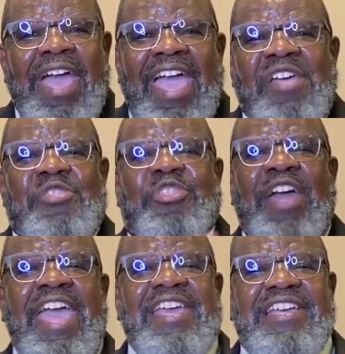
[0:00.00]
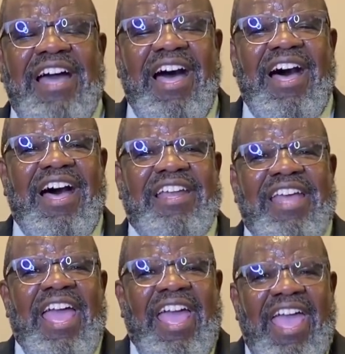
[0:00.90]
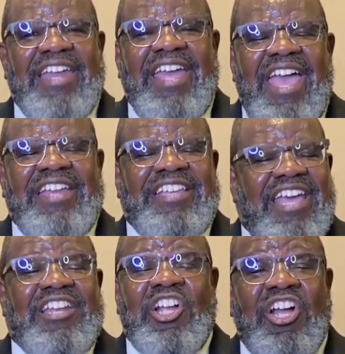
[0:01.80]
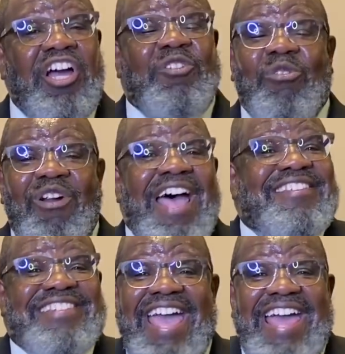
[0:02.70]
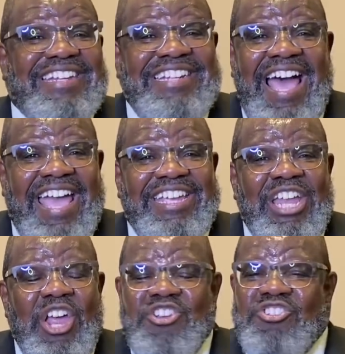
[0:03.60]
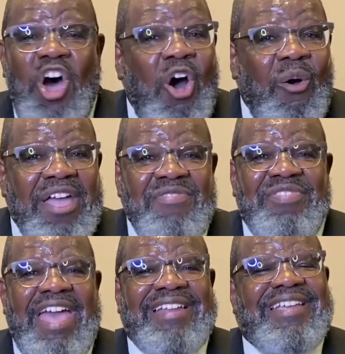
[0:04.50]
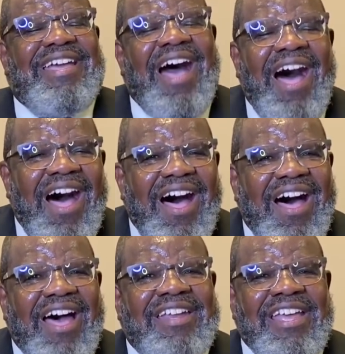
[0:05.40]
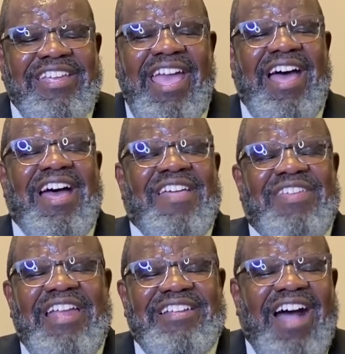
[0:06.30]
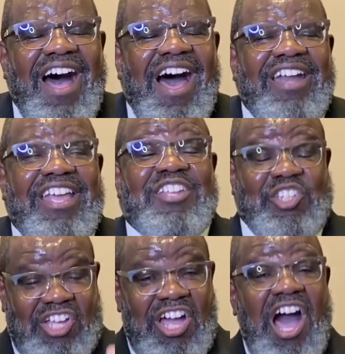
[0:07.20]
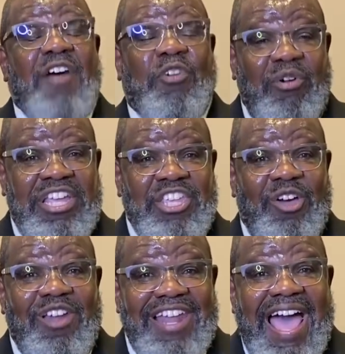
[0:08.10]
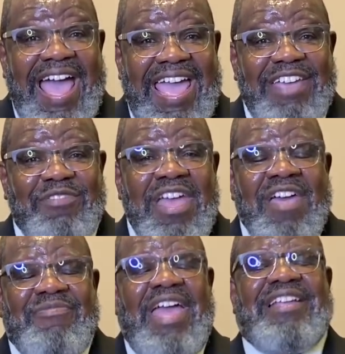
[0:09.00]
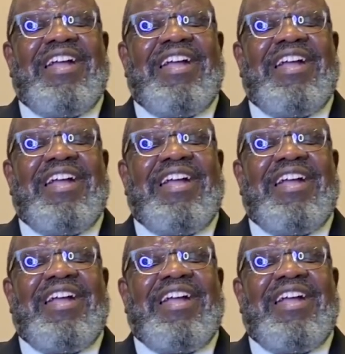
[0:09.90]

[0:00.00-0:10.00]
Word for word: and thank God and, and get good rest at night knowing that God, yeah, that God is covering your life that